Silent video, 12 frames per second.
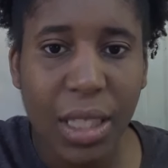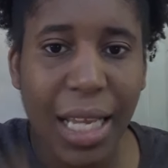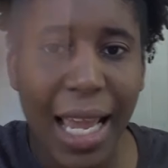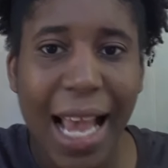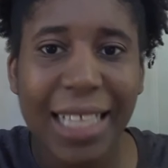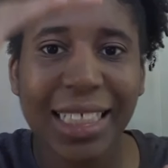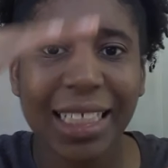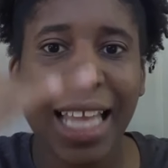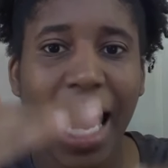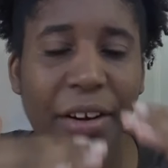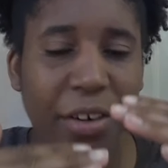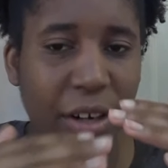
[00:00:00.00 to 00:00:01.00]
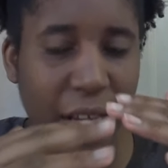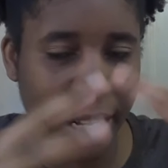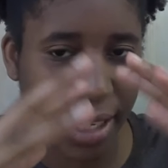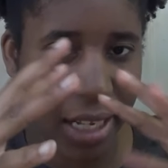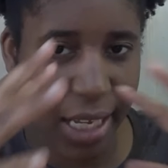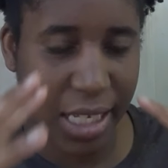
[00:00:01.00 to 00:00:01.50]
as the latter
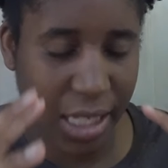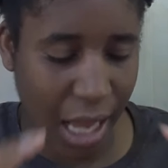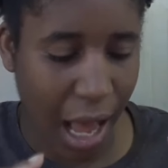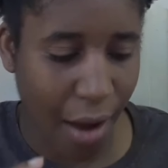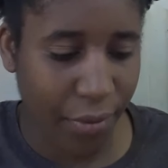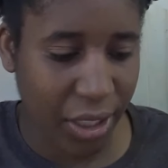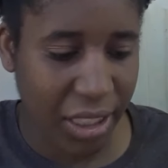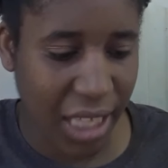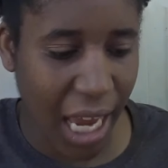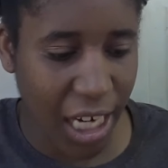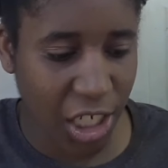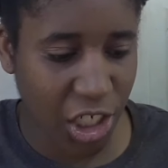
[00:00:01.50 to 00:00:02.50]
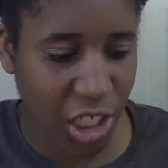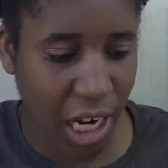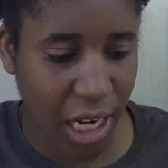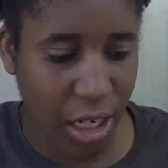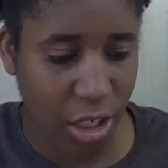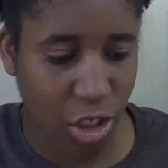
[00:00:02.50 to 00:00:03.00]
in this
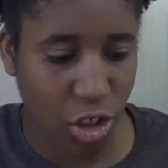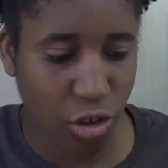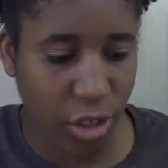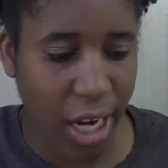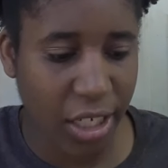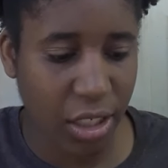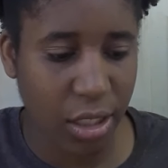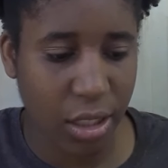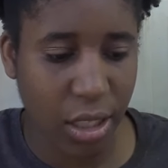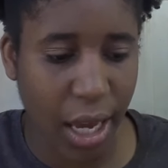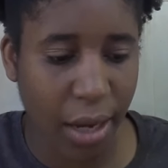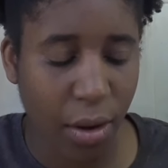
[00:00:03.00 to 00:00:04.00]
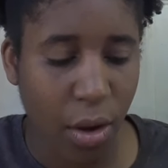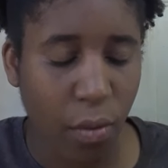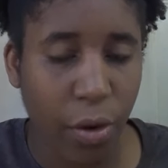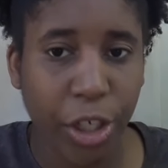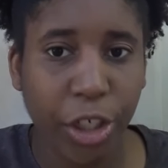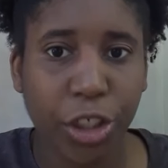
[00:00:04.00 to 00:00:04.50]
conversation, distress is like,
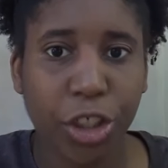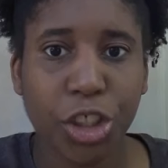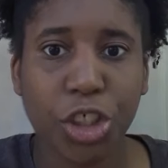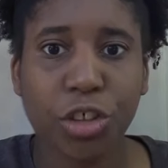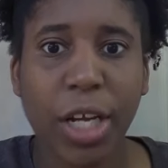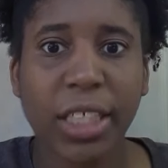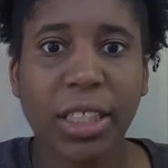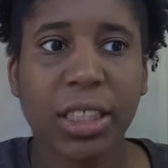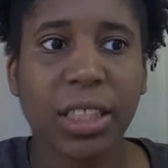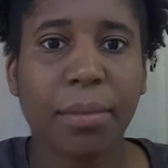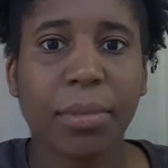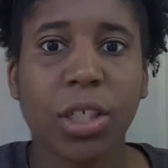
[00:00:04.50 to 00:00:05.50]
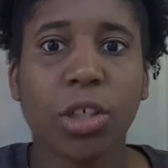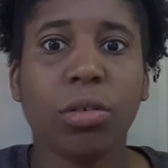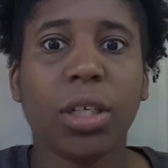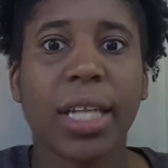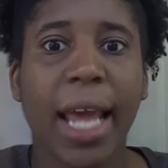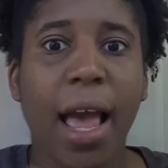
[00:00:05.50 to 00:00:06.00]
when you're distressed is something, you
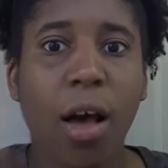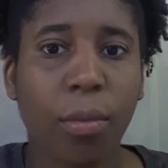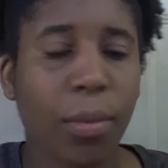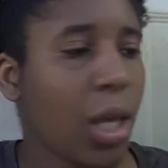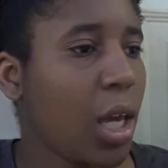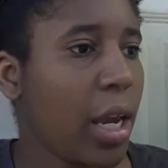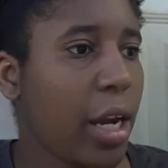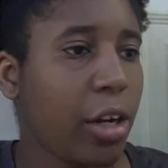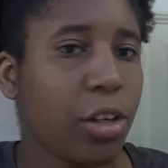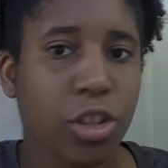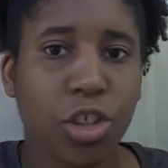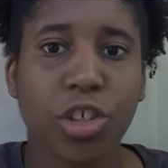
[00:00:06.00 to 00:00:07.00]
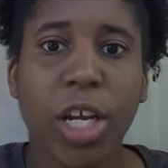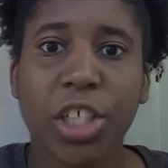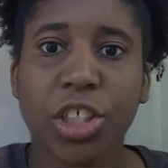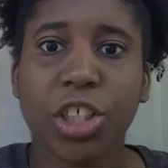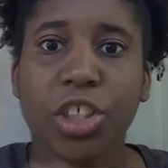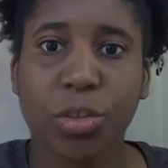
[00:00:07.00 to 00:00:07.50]
need help, and your
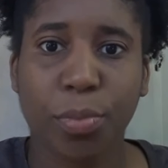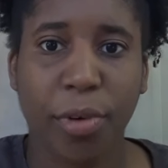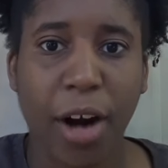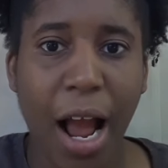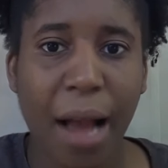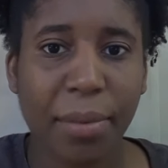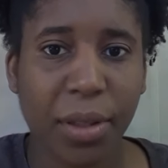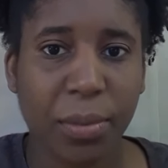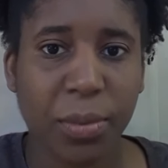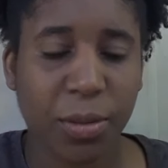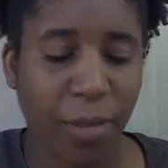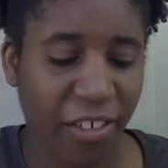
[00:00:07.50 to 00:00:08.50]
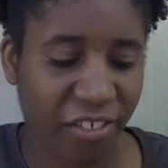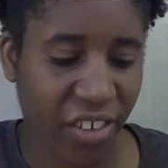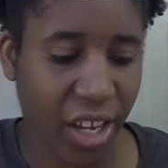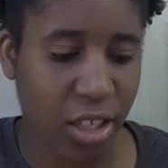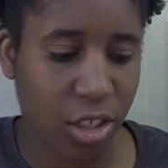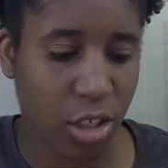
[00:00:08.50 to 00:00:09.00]
distress is problems, my
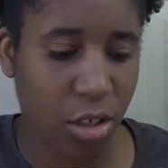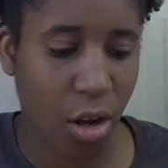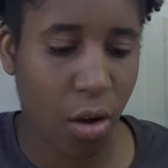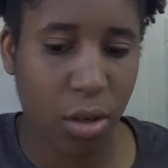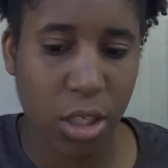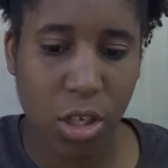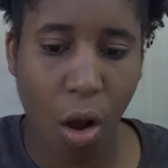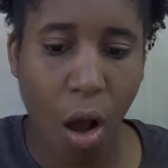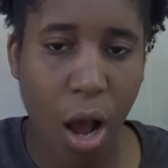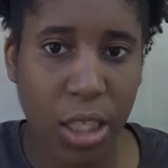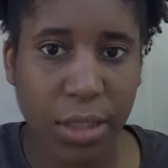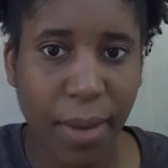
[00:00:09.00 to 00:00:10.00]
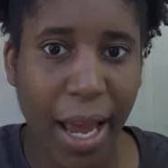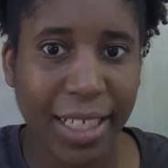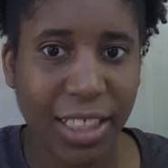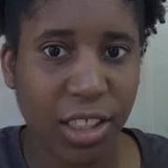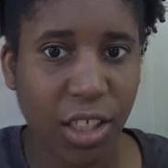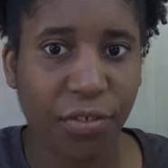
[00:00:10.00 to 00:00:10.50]
friends, you know, and it's caused by
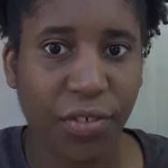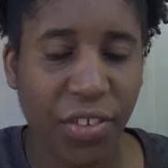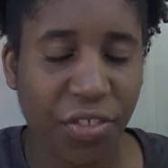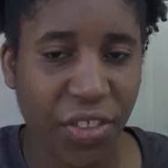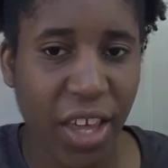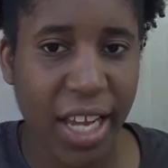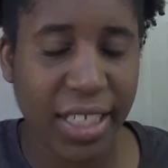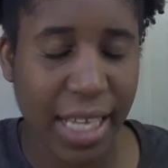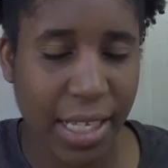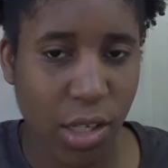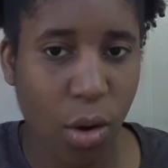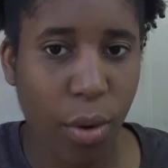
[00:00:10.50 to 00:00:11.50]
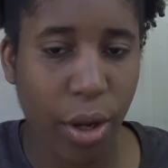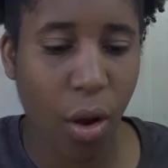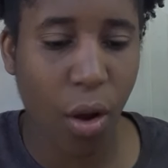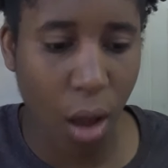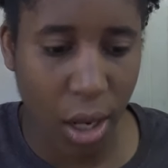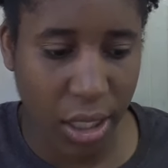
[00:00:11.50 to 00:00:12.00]
different things that's going
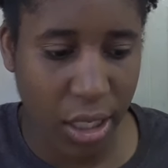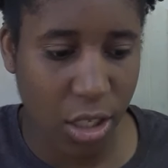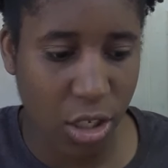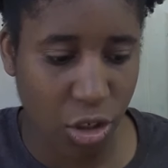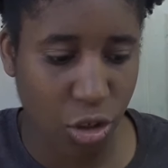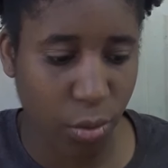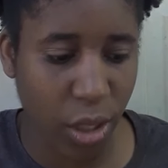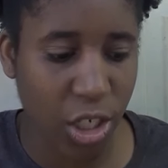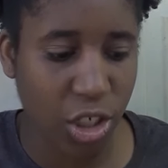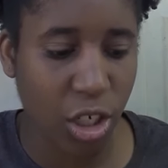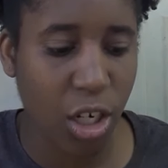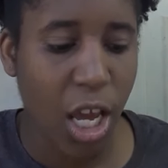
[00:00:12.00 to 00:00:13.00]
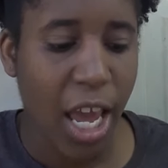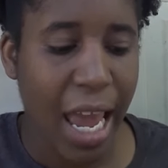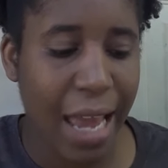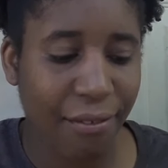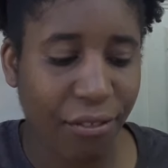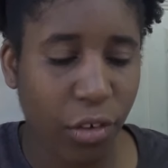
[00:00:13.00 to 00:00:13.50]
on in the situation,
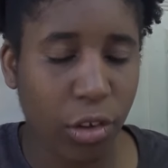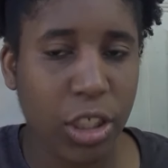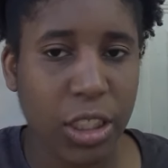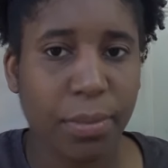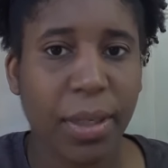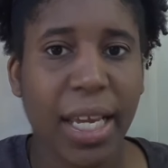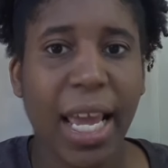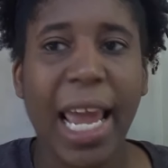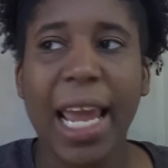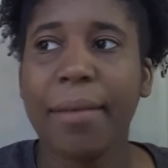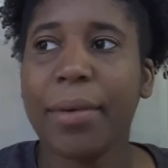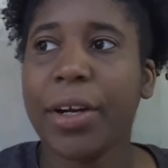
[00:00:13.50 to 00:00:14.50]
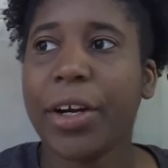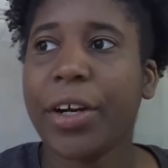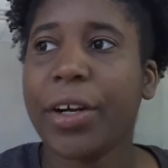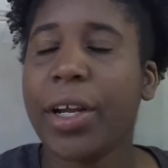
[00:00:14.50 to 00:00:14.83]
and foolish behavior.